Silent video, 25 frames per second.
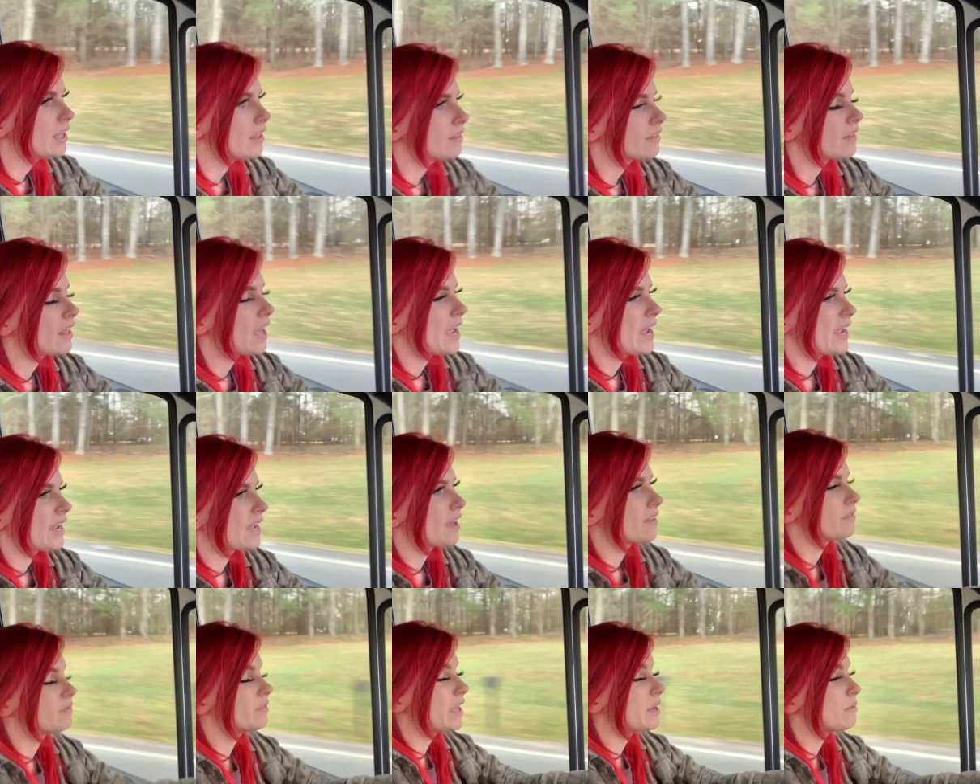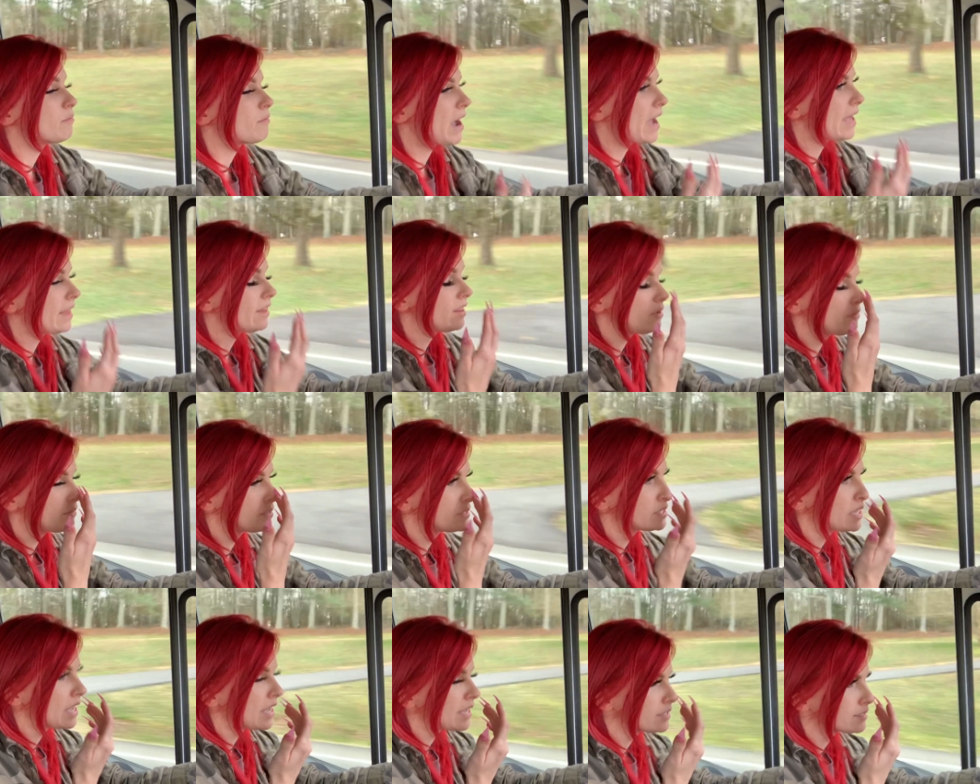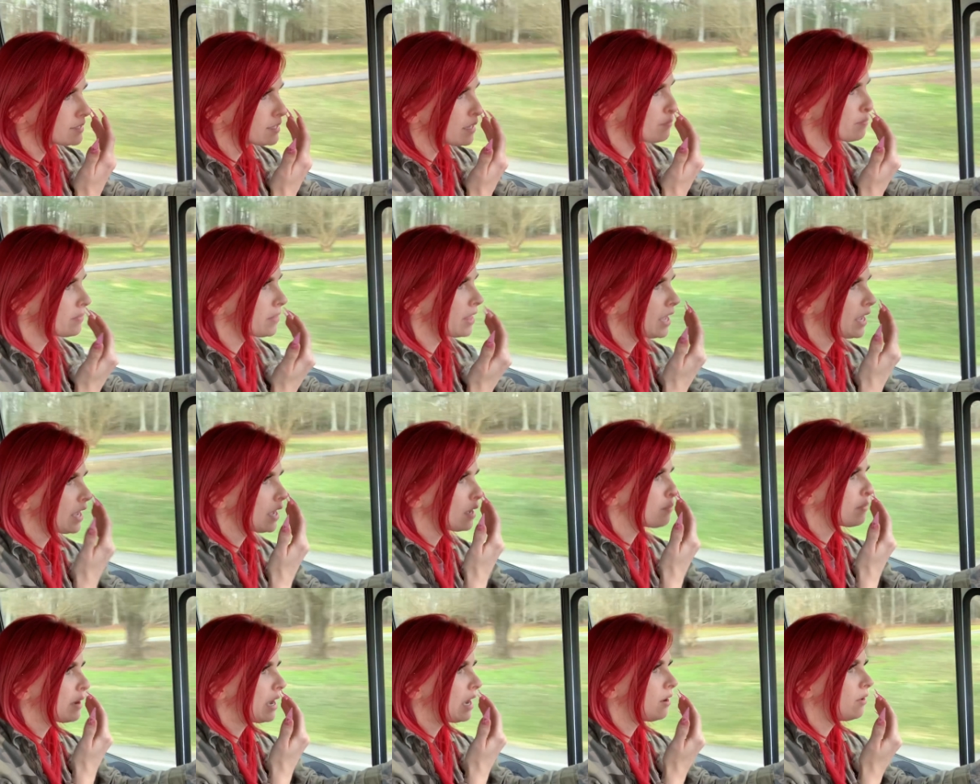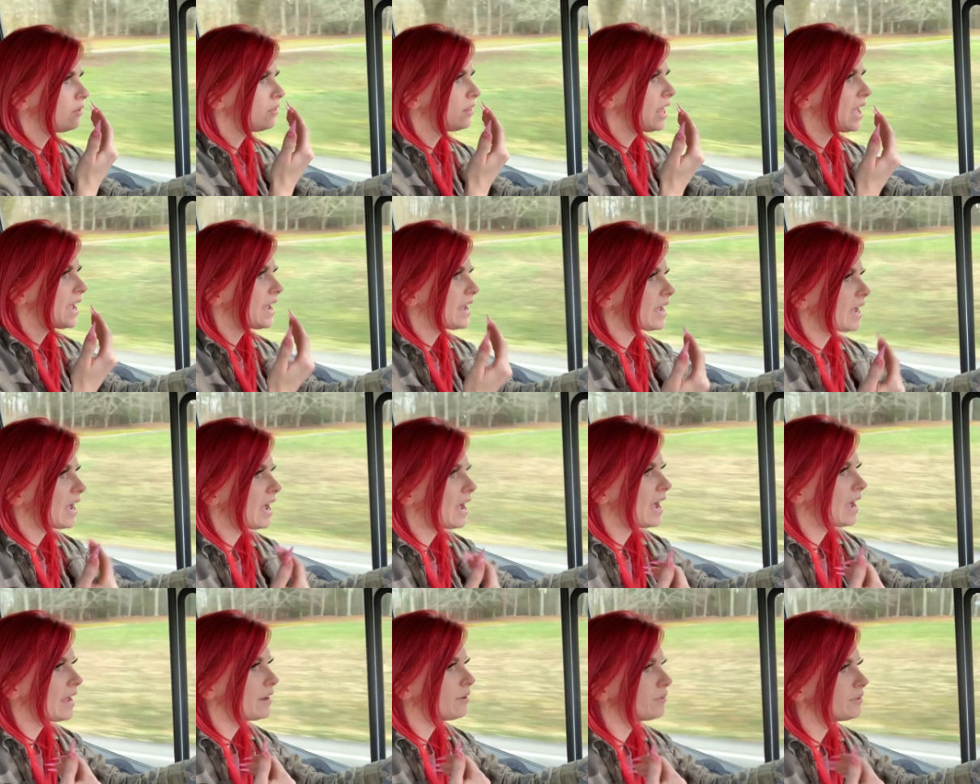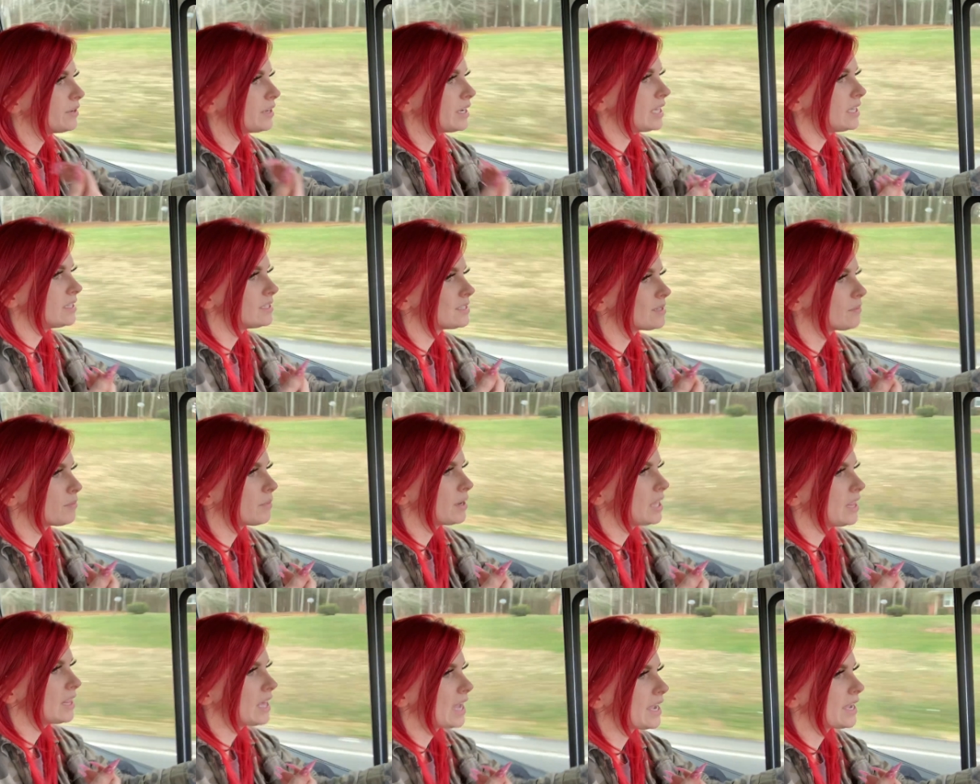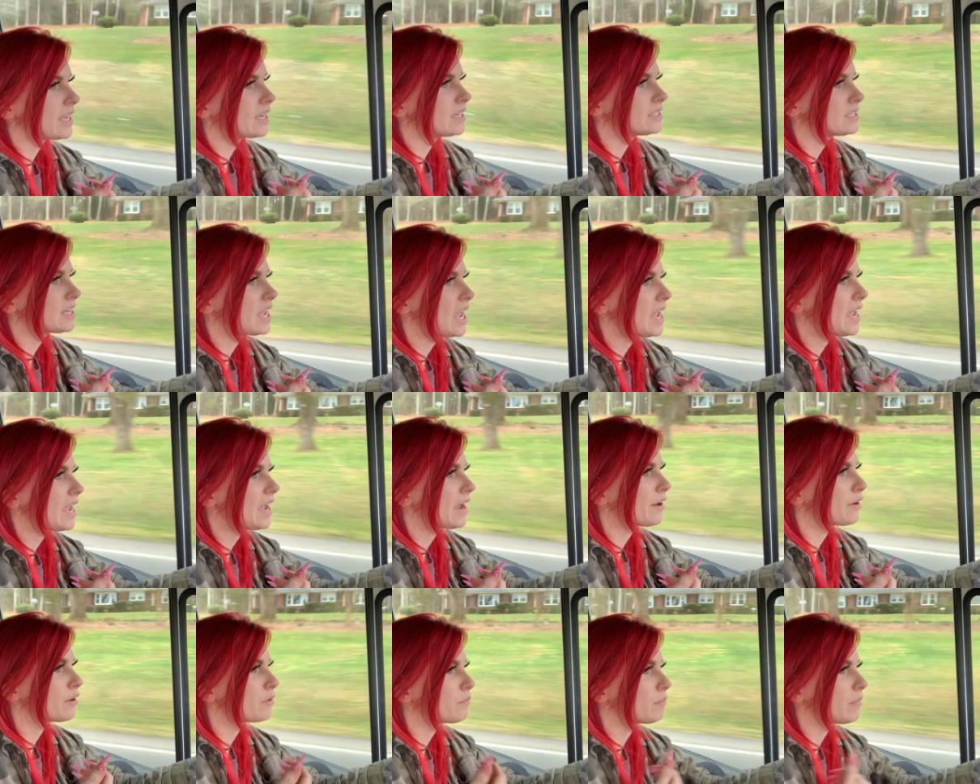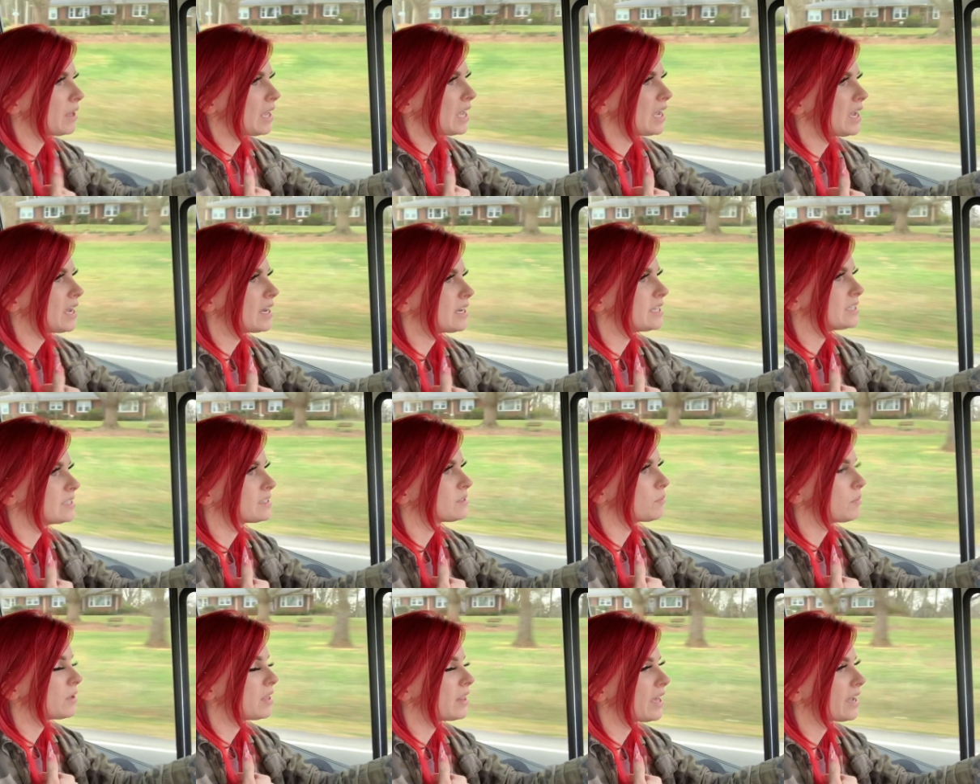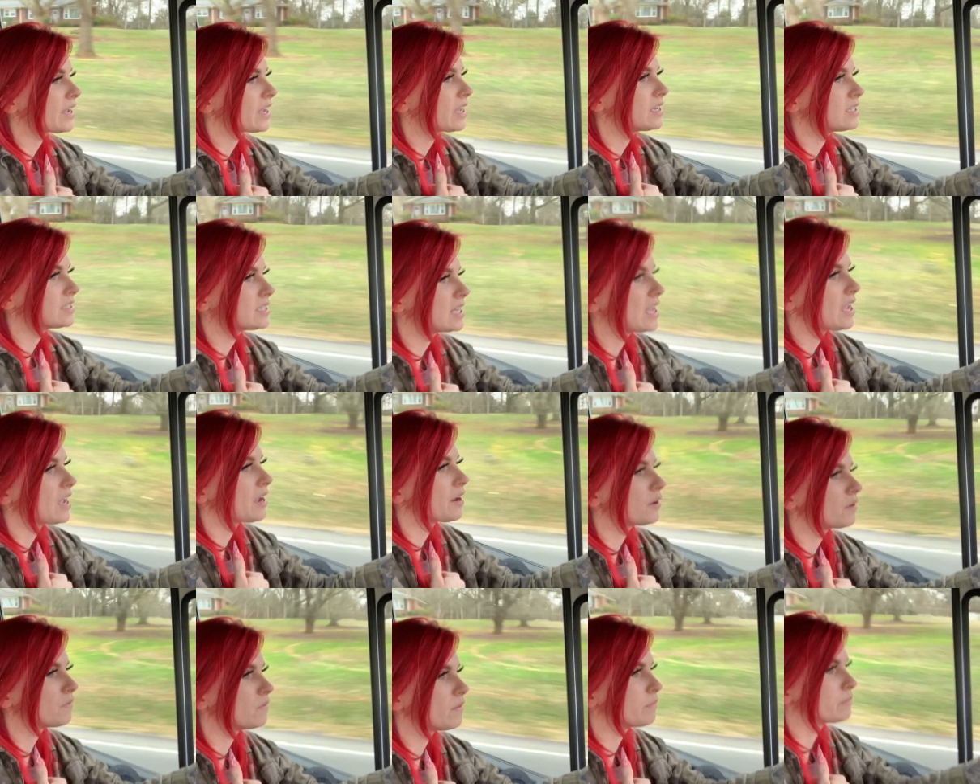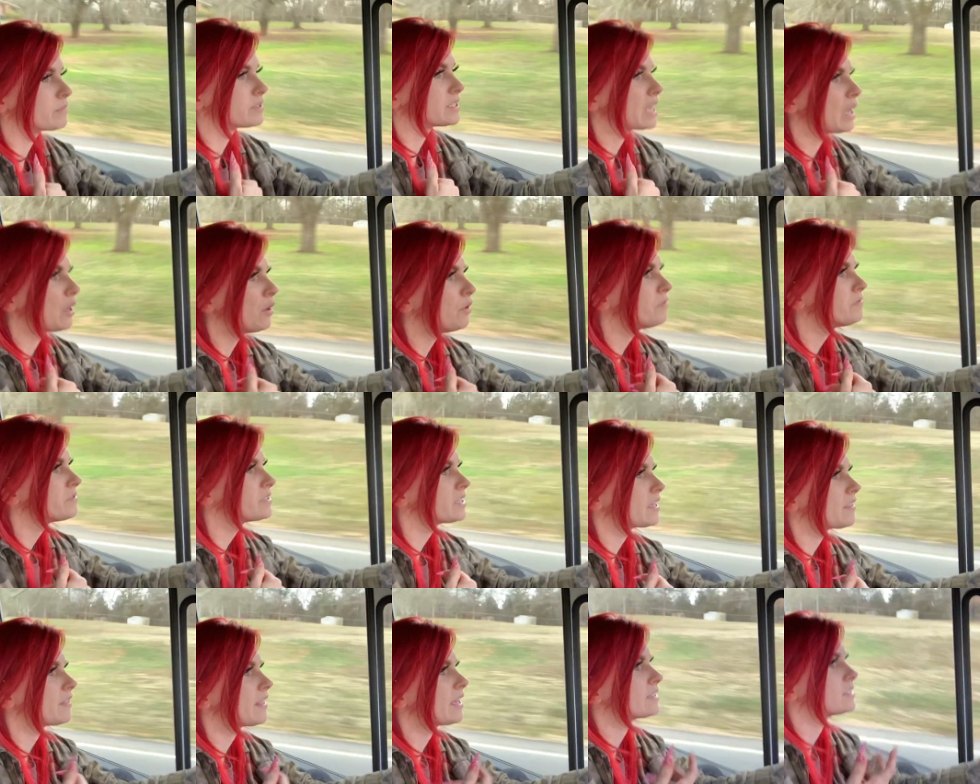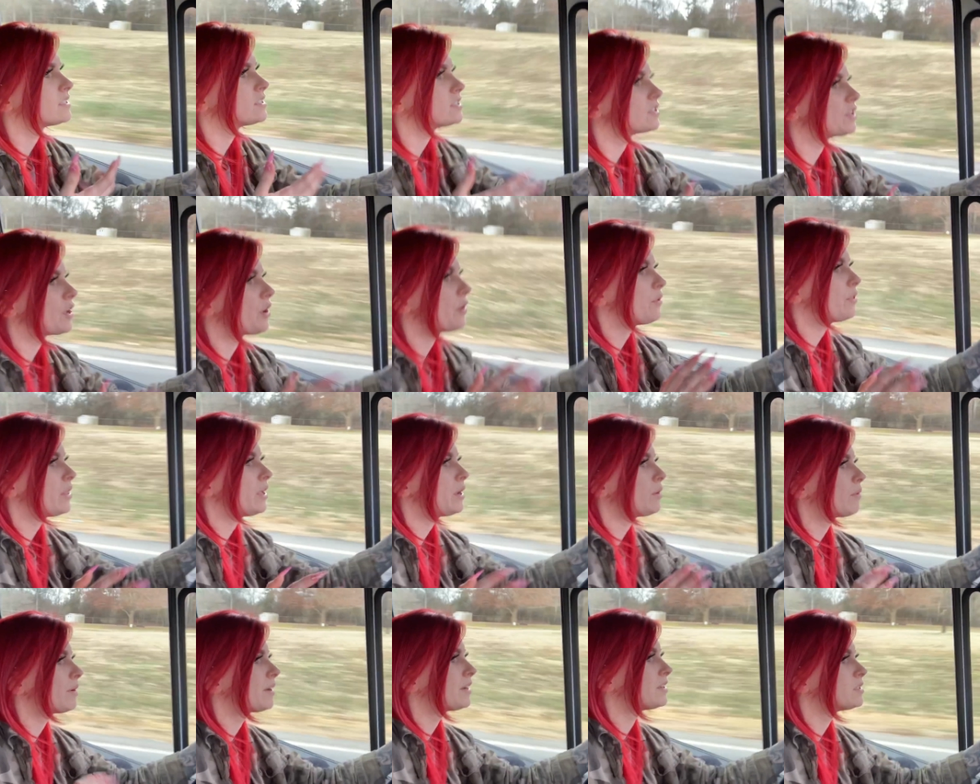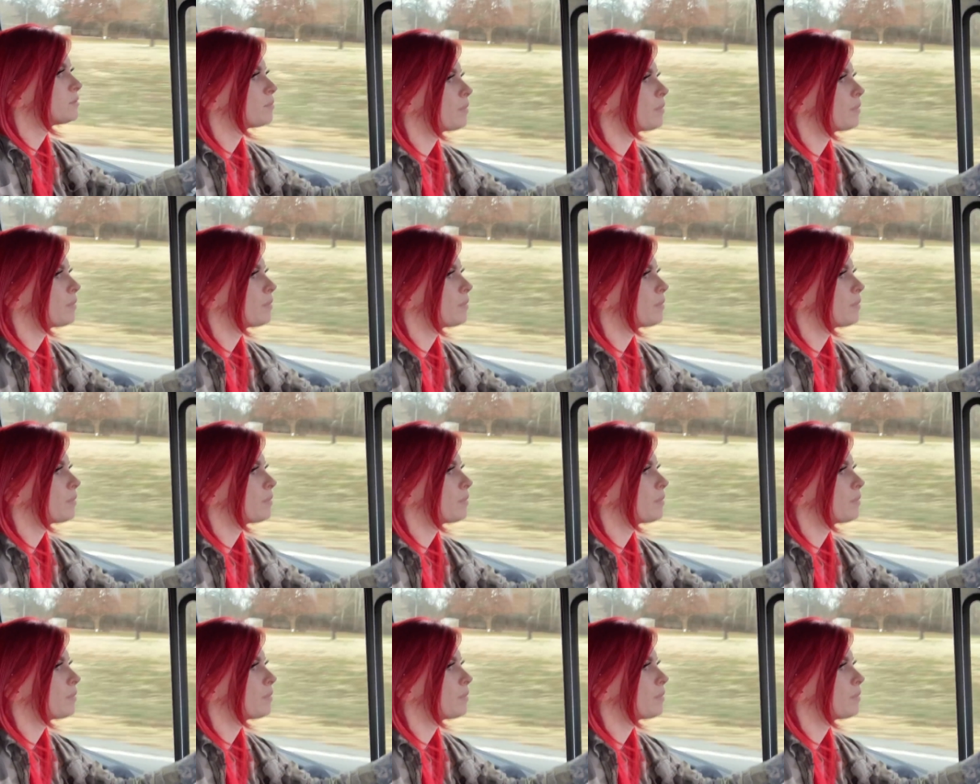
Like like Miley was saying something about like I don't need somebody that can take care of me. I need somebody that can take care of themselves, and that's so like where it's